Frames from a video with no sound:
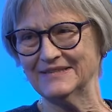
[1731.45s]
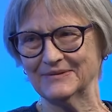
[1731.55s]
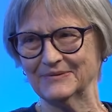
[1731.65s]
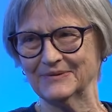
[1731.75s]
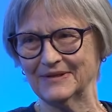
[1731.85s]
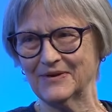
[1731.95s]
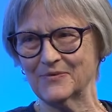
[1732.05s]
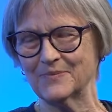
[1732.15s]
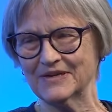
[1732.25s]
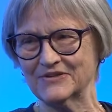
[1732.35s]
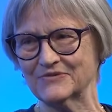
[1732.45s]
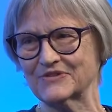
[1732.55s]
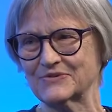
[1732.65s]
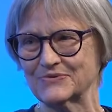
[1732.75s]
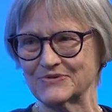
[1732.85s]
to a whole bunch of
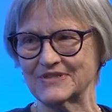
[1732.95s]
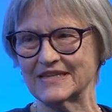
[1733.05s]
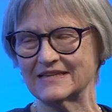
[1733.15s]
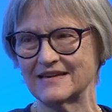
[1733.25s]
schools that